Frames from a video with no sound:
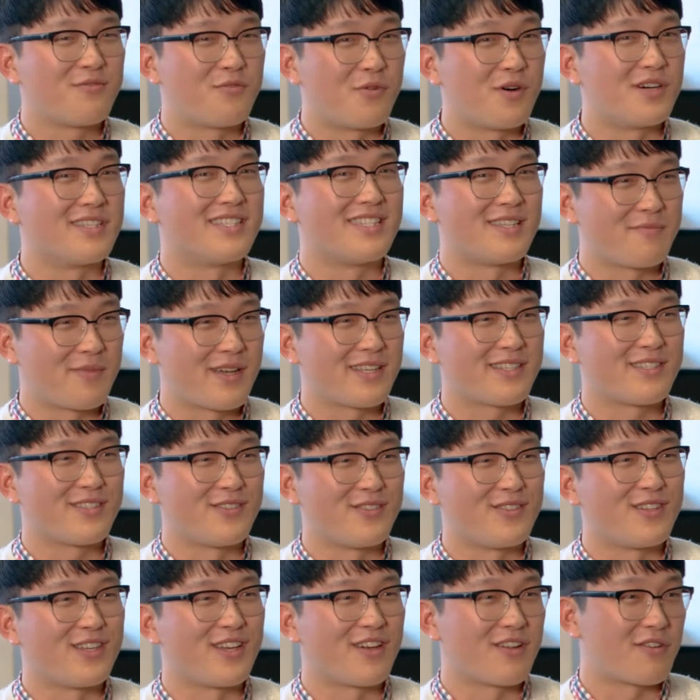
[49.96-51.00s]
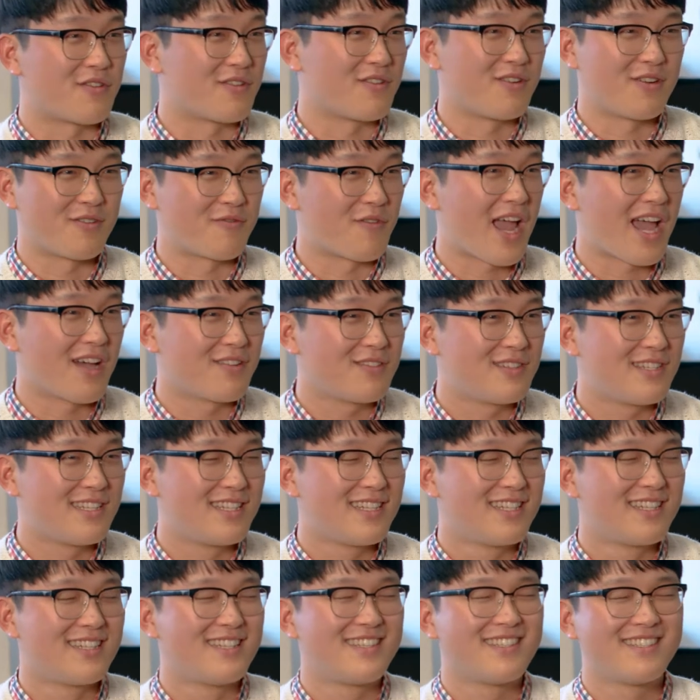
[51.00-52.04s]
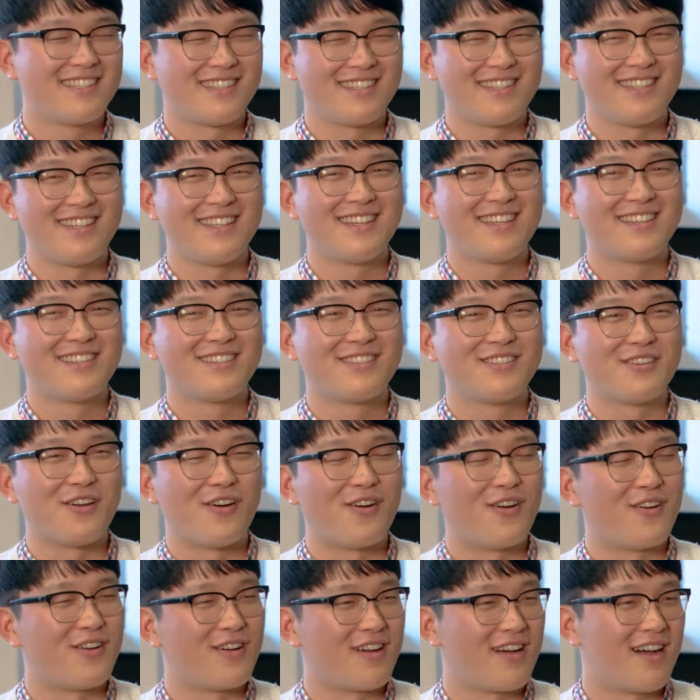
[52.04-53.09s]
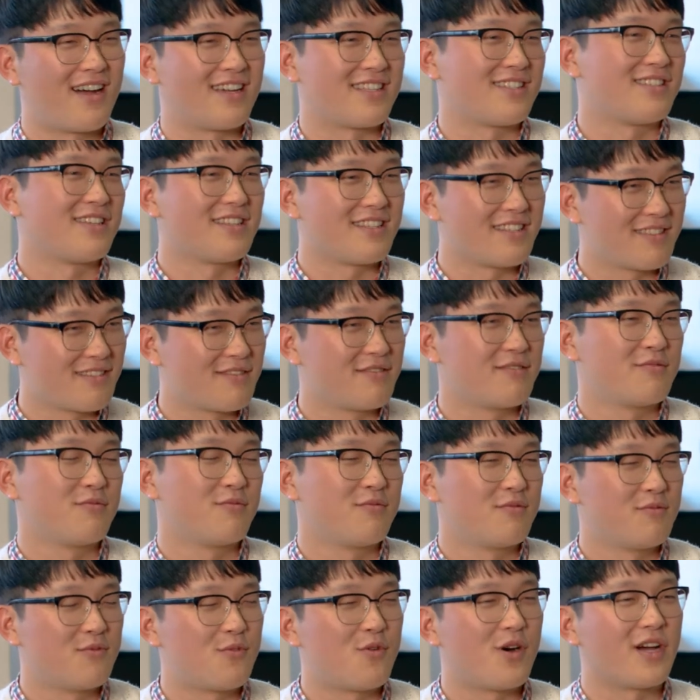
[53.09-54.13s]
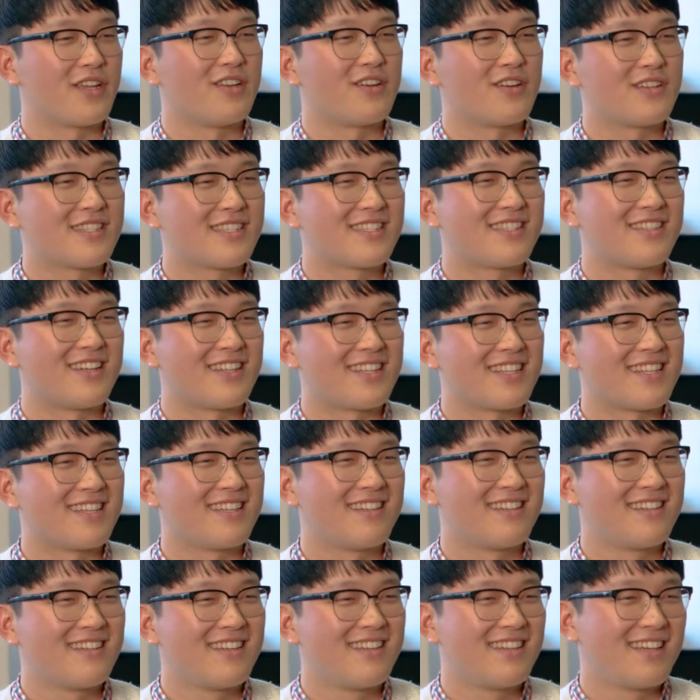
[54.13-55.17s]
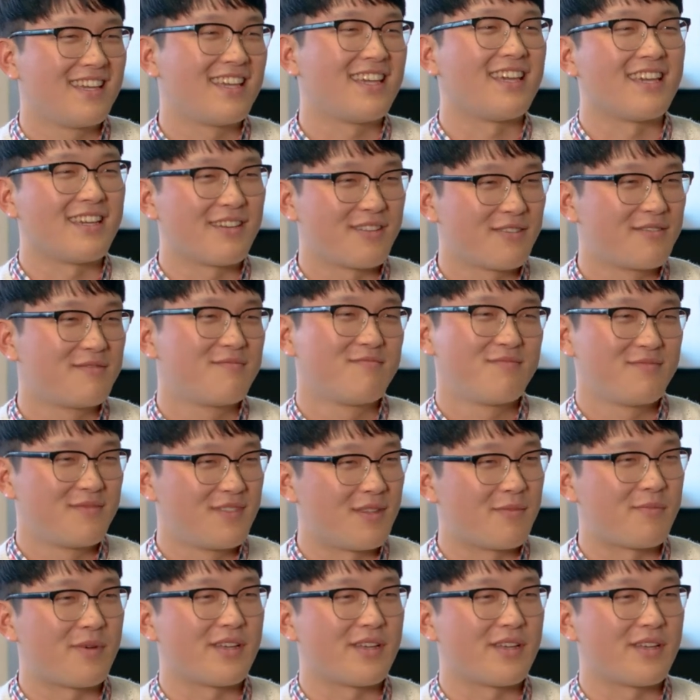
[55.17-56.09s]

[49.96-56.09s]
was the best uni around Sydney. So I said, why not study here, the